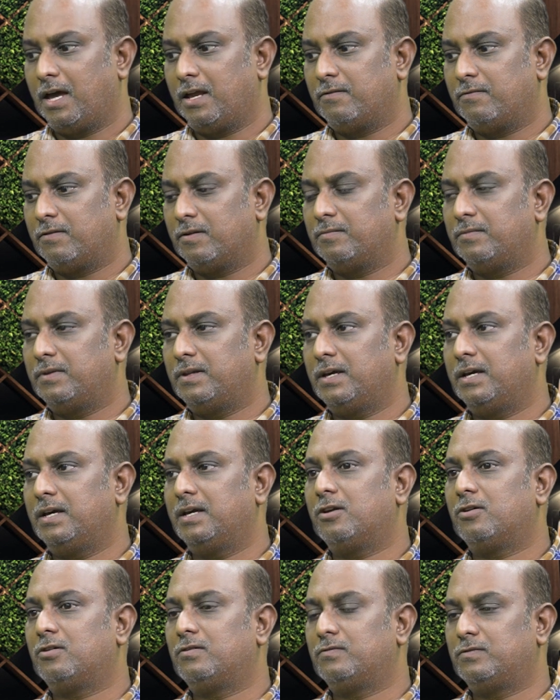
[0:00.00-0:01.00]
And from
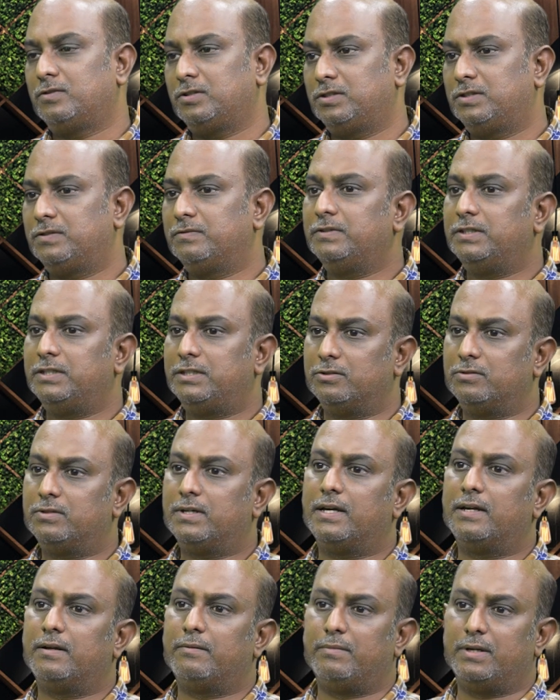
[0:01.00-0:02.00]
there onwards we took
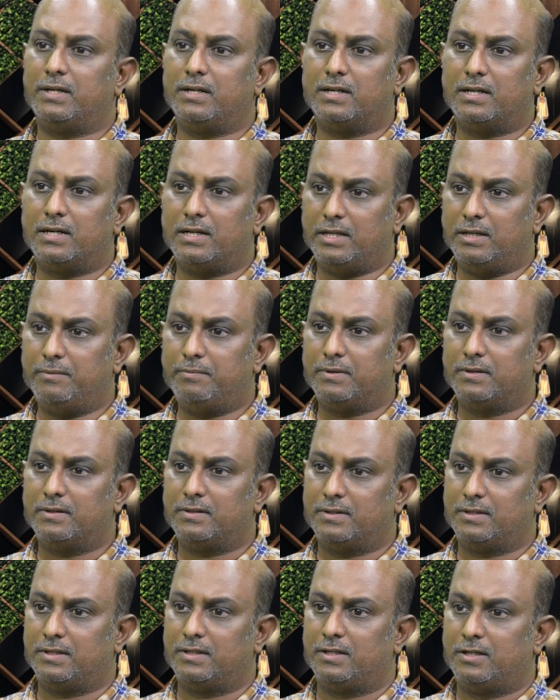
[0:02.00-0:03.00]
a bigger leap.
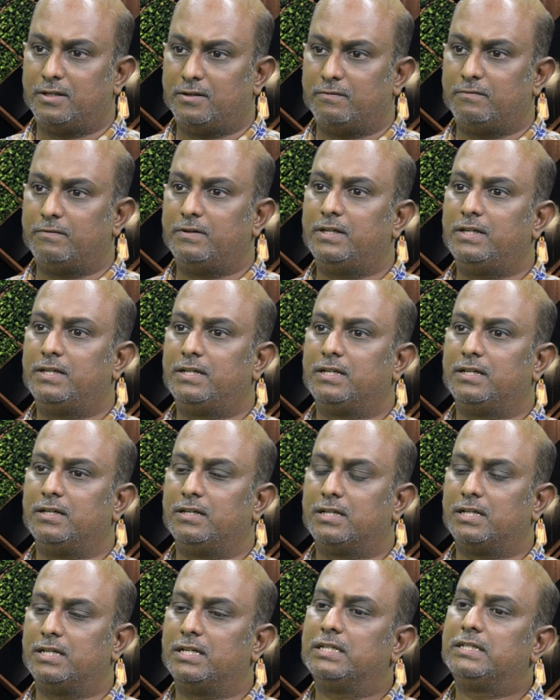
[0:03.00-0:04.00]
We
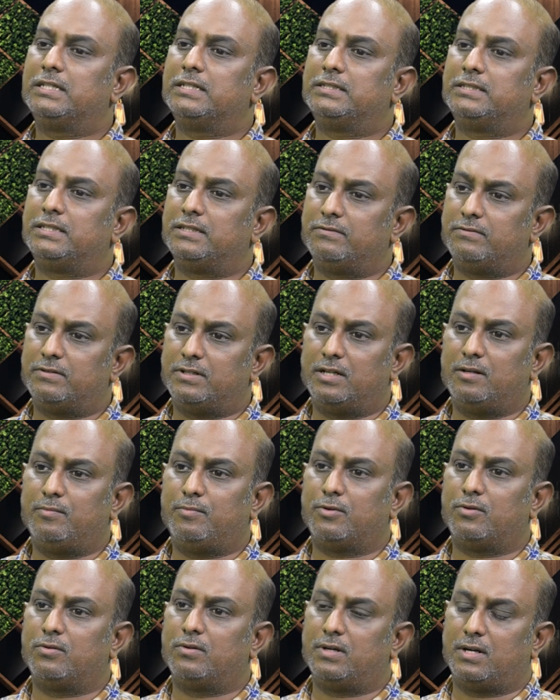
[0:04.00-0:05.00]
conducted several
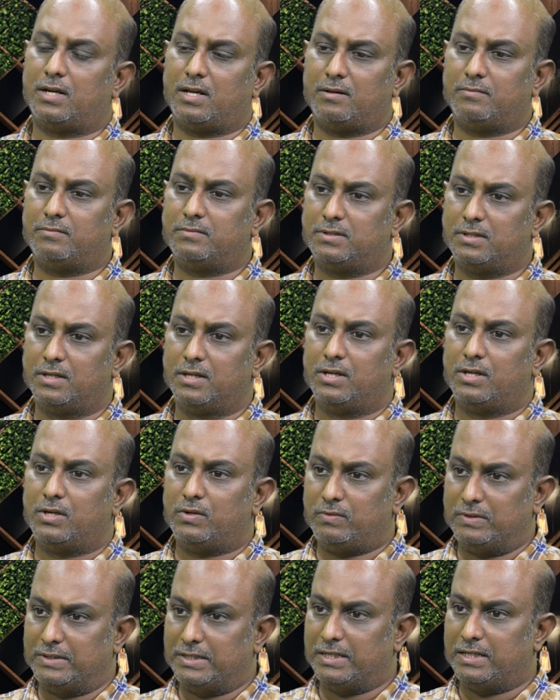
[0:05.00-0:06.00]
programs
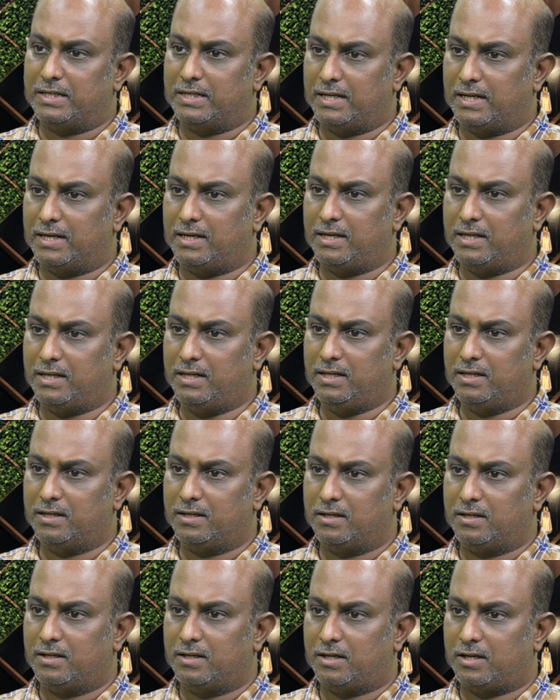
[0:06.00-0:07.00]
within Delhi.
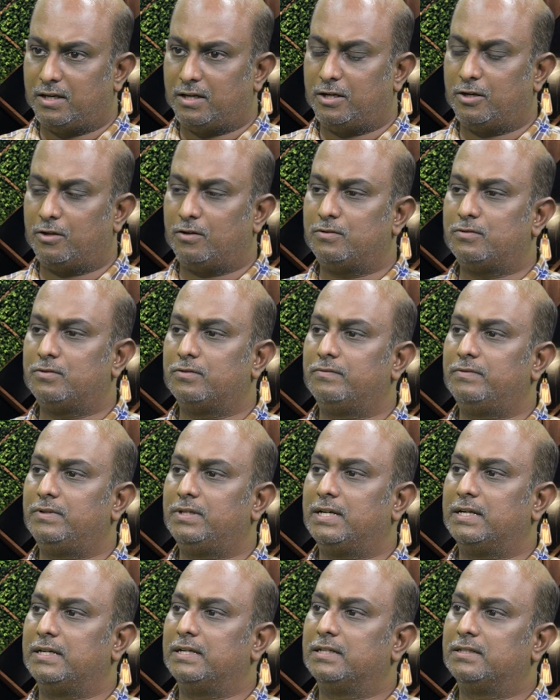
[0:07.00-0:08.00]
And also we
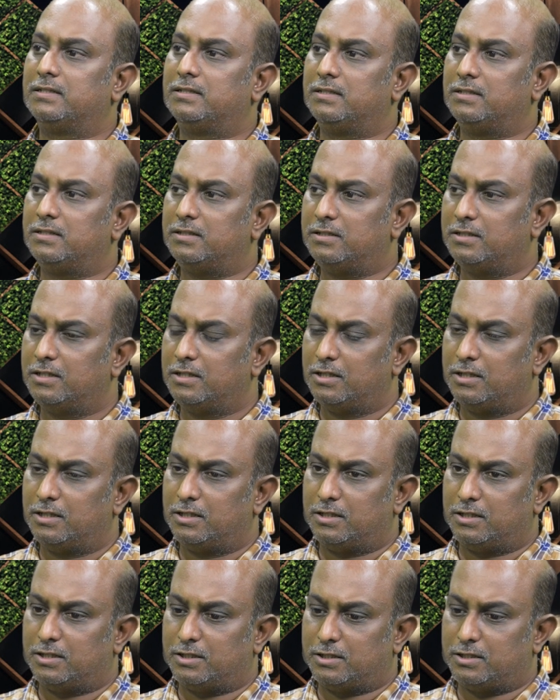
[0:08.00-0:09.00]
conducted
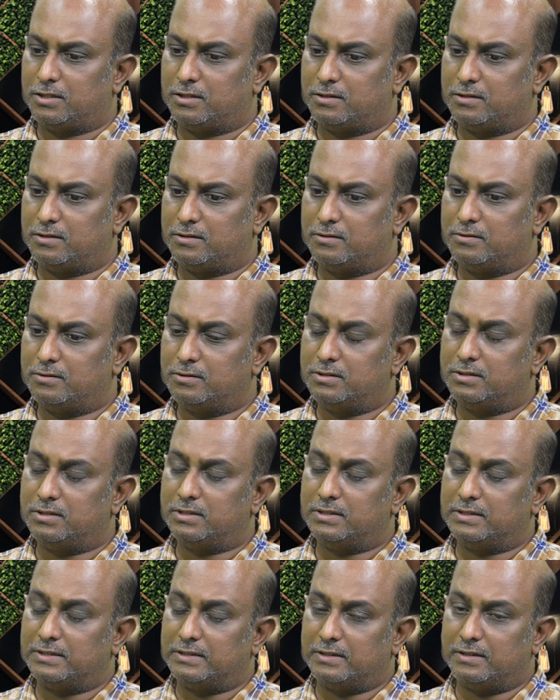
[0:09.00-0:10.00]
a good
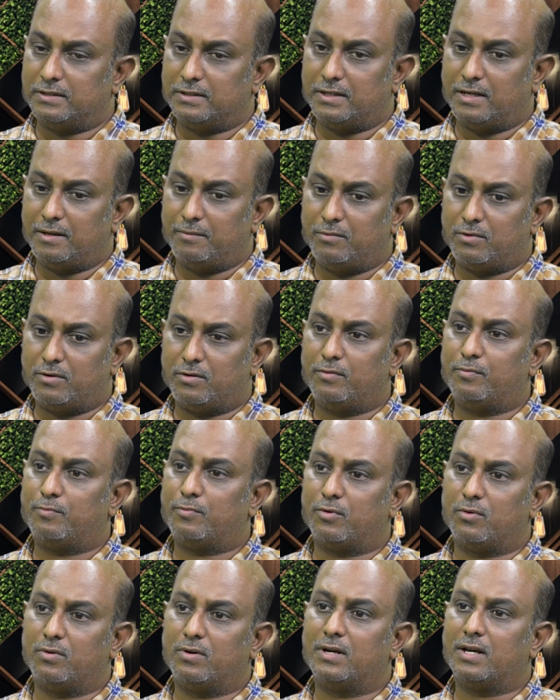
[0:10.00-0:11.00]
number of
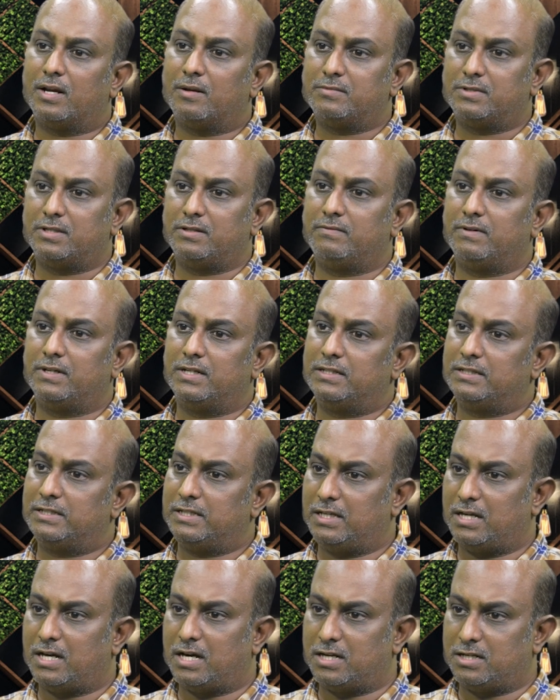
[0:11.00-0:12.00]
programs even in
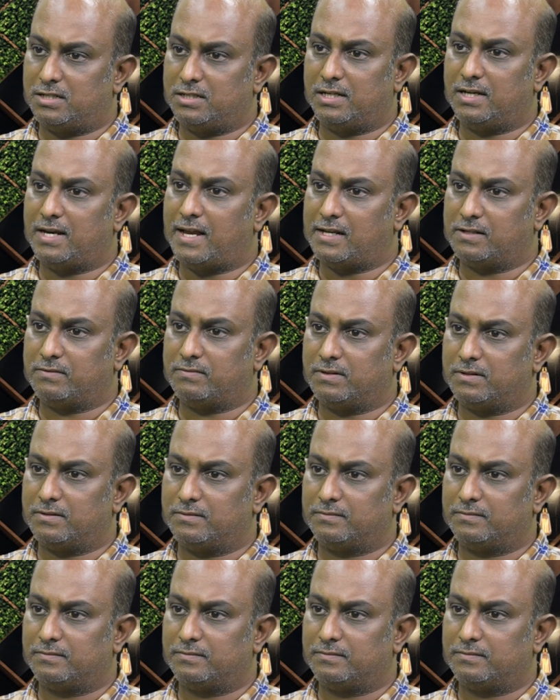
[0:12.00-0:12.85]
Tihar Jail as well.